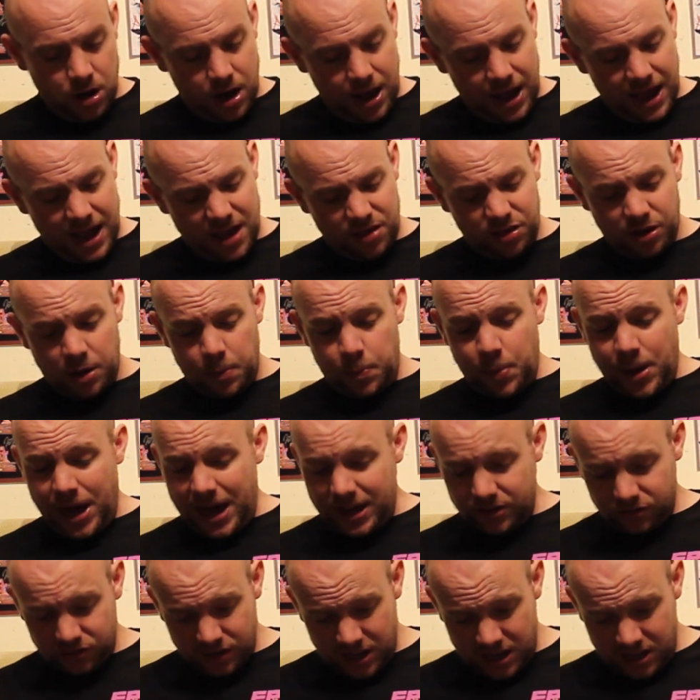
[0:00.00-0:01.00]
The
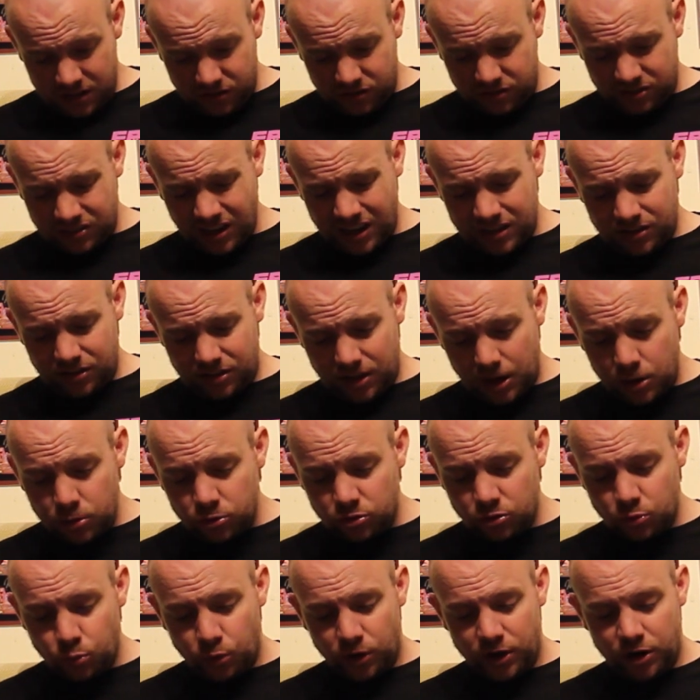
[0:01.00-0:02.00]
capacity is
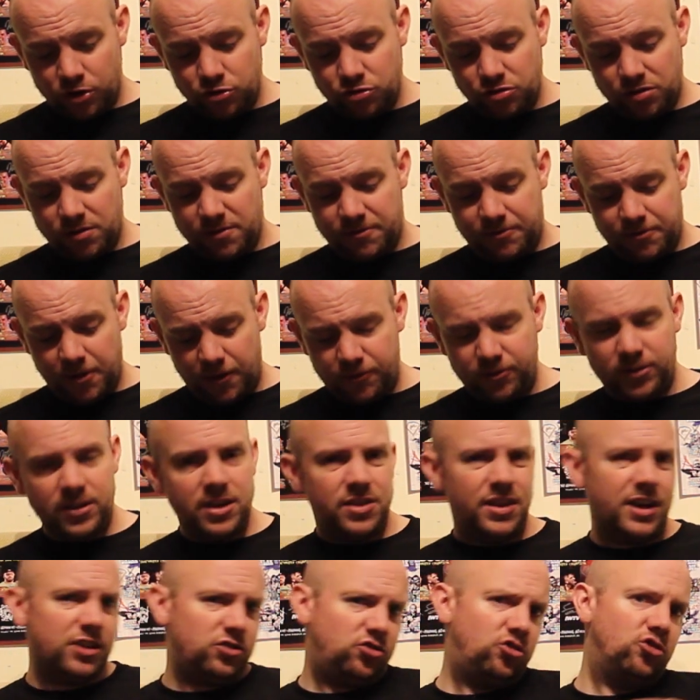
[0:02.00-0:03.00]
6,150.
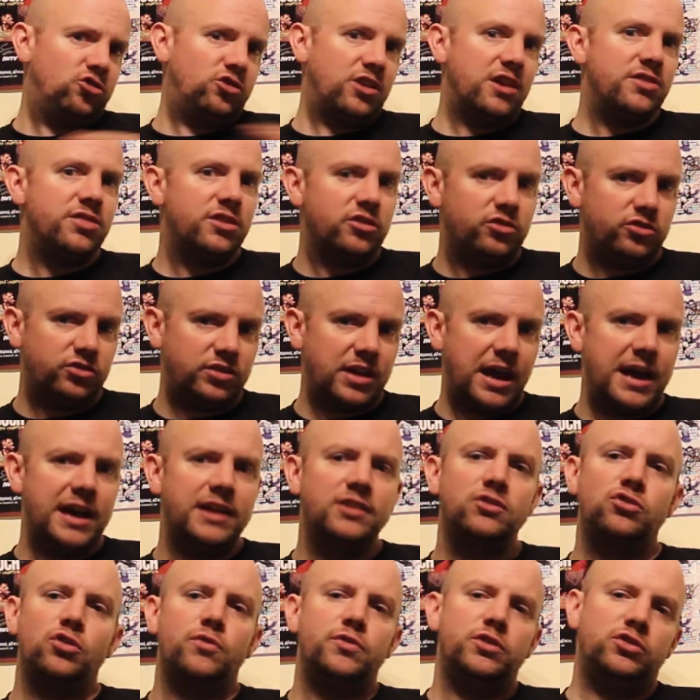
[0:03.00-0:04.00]
That's just in the
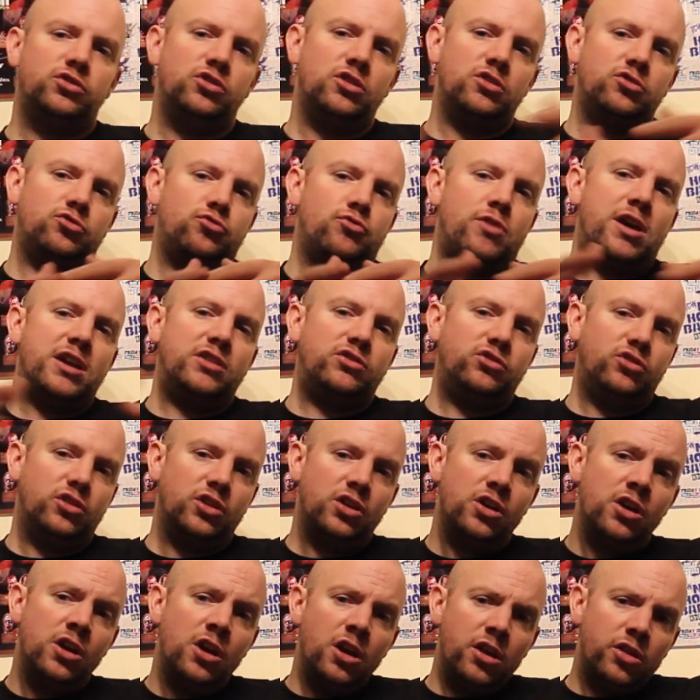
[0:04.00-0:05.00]
stands. Obviously, it's
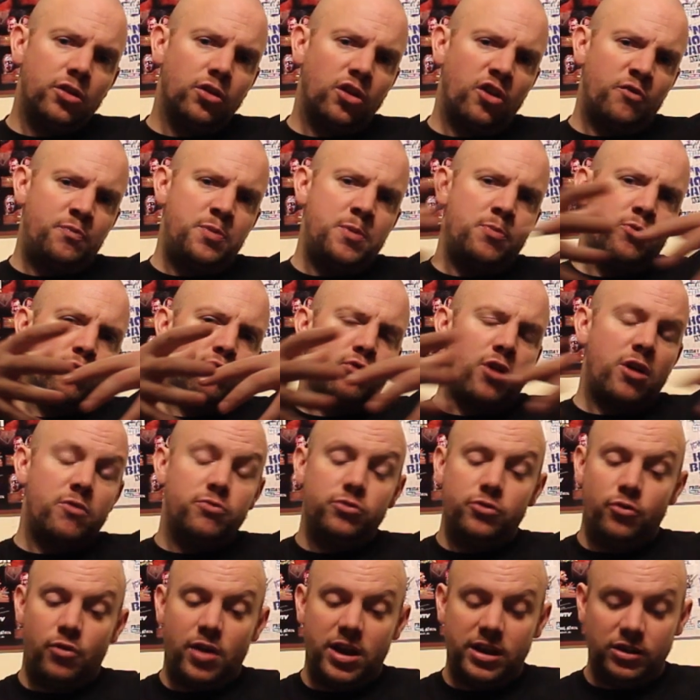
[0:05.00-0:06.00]
wrestling. They'll have people
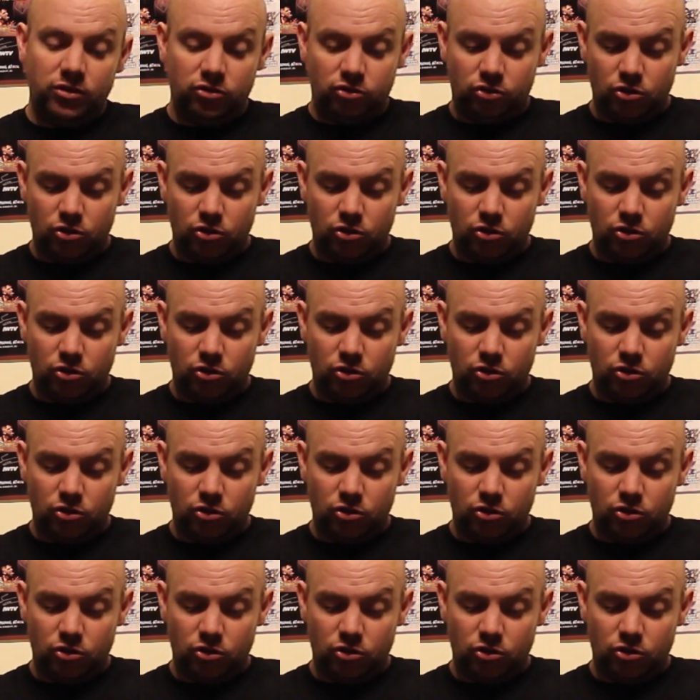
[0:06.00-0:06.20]
round the ring.